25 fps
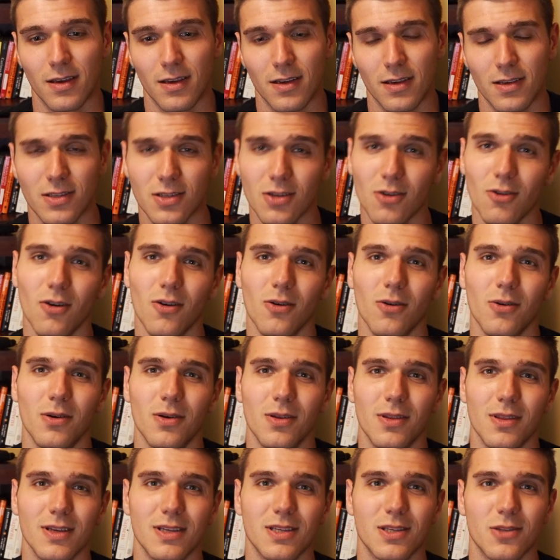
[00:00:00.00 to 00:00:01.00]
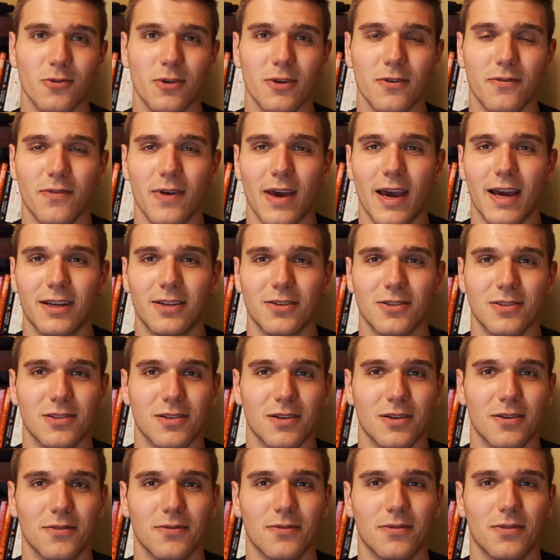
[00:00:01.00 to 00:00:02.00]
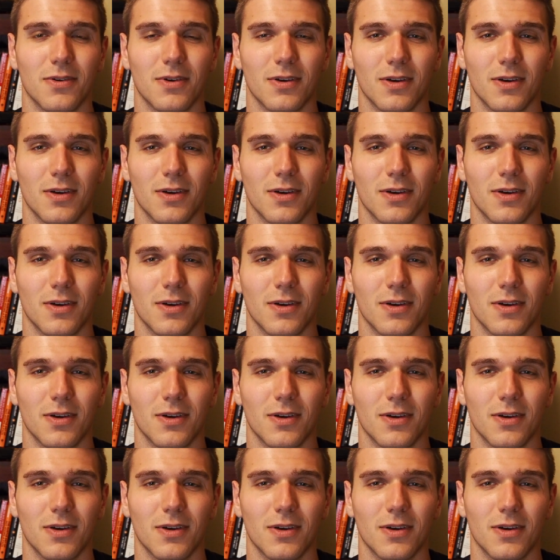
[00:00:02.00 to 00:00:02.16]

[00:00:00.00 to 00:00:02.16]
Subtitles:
So these three factors of,